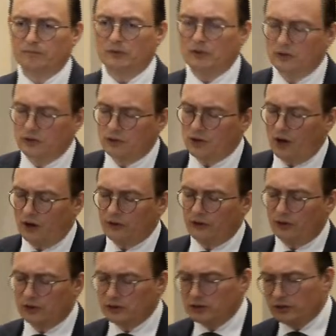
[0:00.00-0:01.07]
You can't
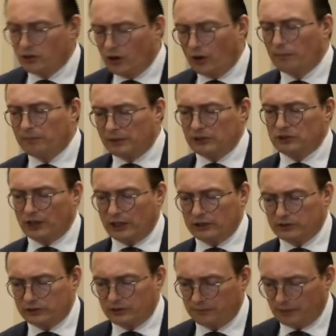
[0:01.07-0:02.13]
not be
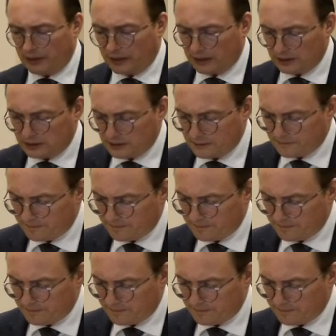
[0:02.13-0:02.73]
changed by it.